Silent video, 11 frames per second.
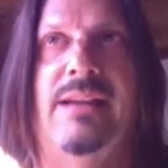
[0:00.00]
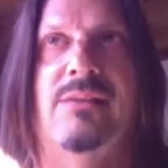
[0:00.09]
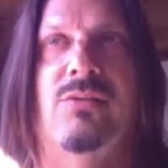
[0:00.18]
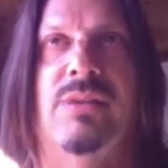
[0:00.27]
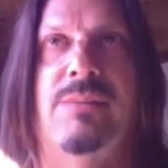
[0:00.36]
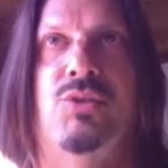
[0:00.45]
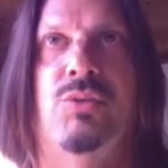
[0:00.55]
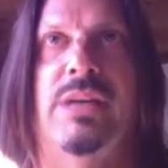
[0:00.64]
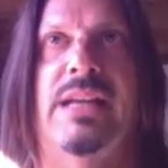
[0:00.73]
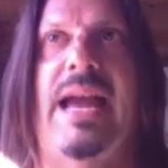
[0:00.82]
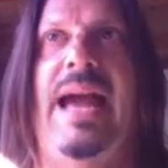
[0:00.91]
and a girl named
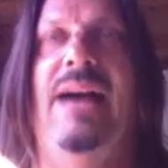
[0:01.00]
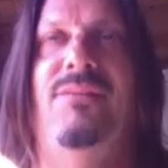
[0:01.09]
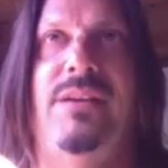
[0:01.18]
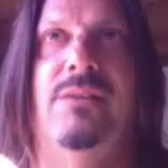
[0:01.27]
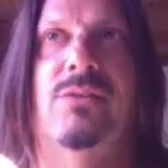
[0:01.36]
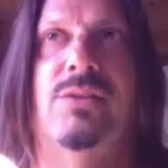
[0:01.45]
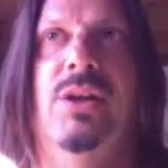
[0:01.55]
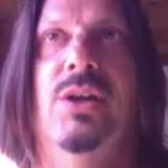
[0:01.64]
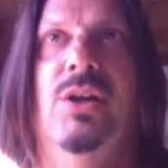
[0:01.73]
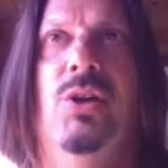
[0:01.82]
Juliana Hatfield,